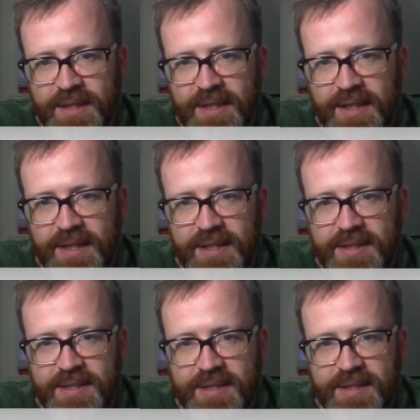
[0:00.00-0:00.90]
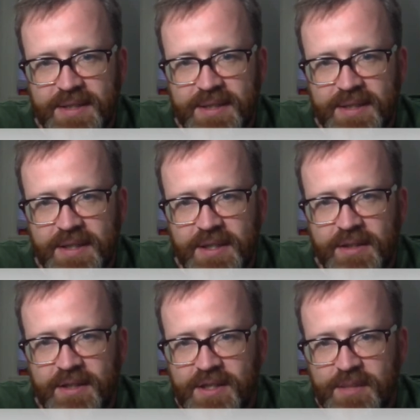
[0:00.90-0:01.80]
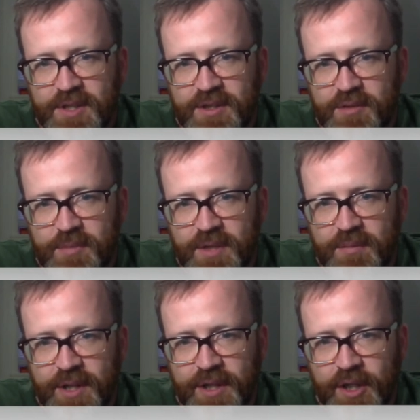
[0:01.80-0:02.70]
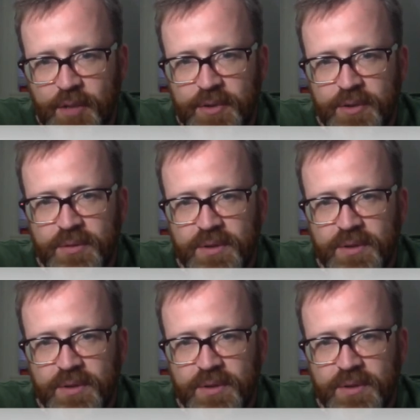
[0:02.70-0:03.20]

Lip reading: A says, "This is Mr. Smith, may I help you?"